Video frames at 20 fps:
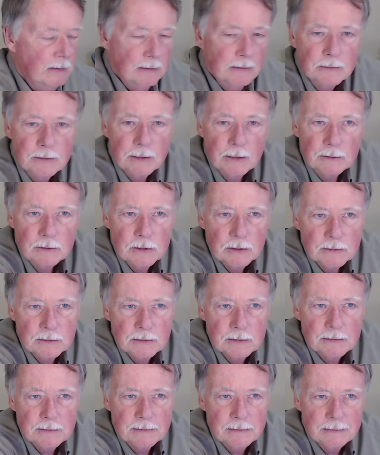So
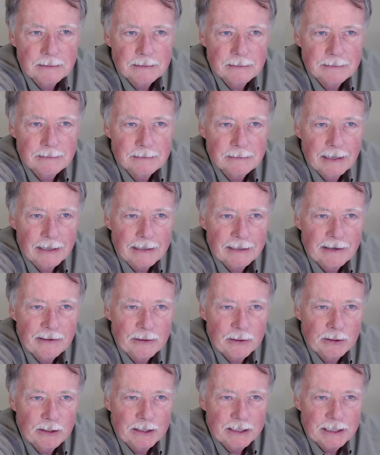just take
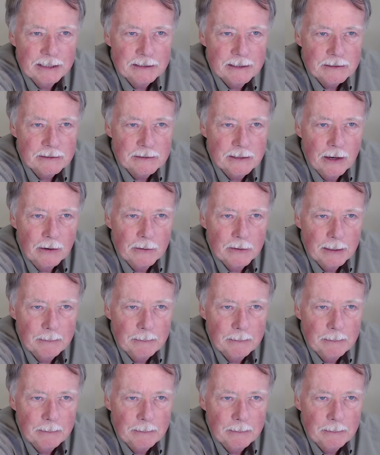another look at this stone.